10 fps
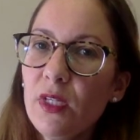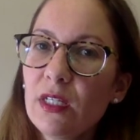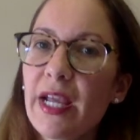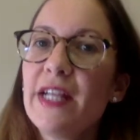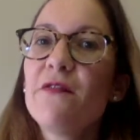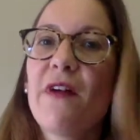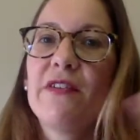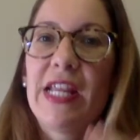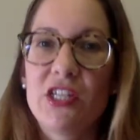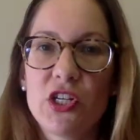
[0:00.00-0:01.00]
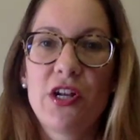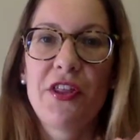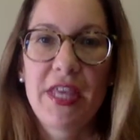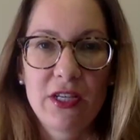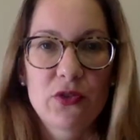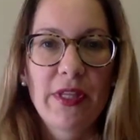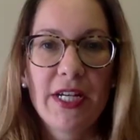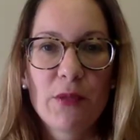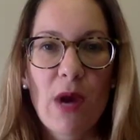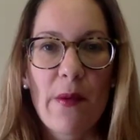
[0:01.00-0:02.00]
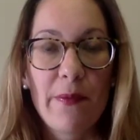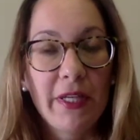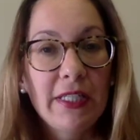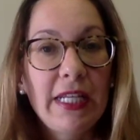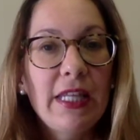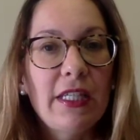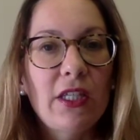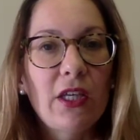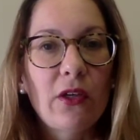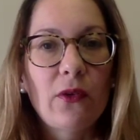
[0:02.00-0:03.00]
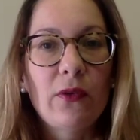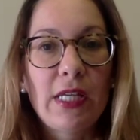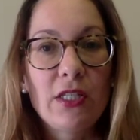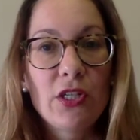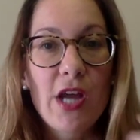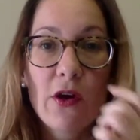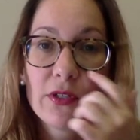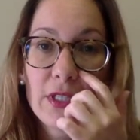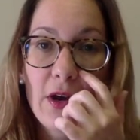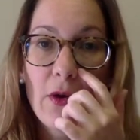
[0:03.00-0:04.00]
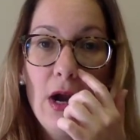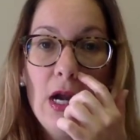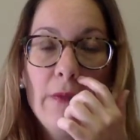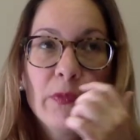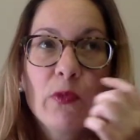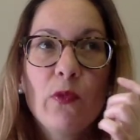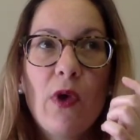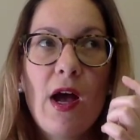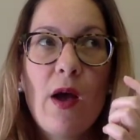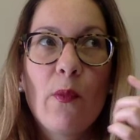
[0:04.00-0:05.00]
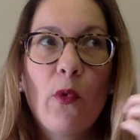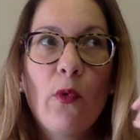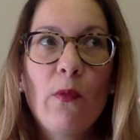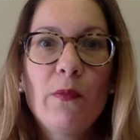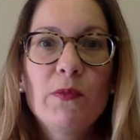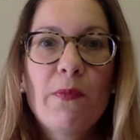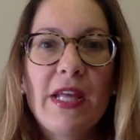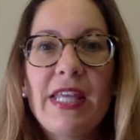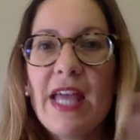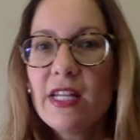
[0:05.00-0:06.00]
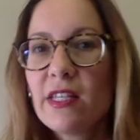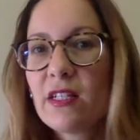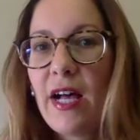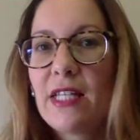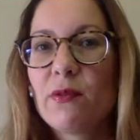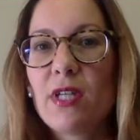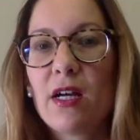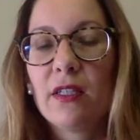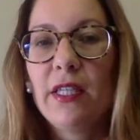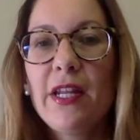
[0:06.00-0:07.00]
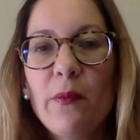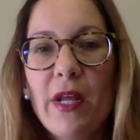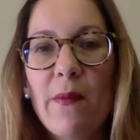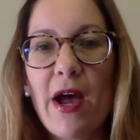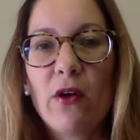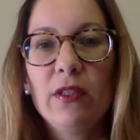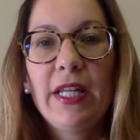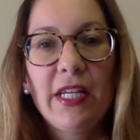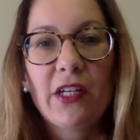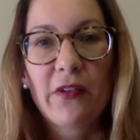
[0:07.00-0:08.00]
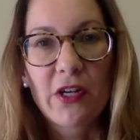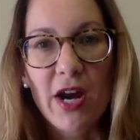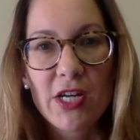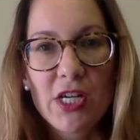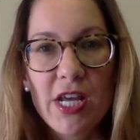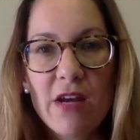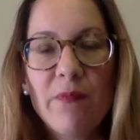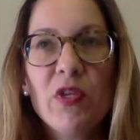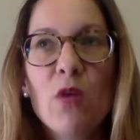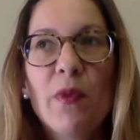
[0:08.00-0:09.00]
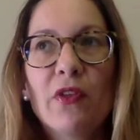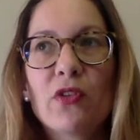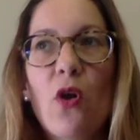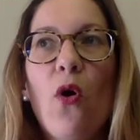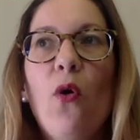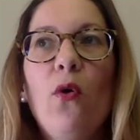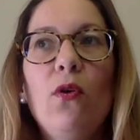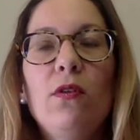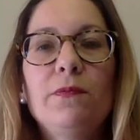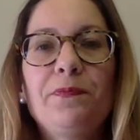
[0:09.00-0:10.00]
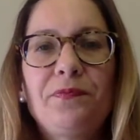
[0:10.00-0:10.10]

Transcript: kind of foundational things related to probability that you need to know. So um, by the end of this class, we'll talk a little bit about linear regression, but there's a whole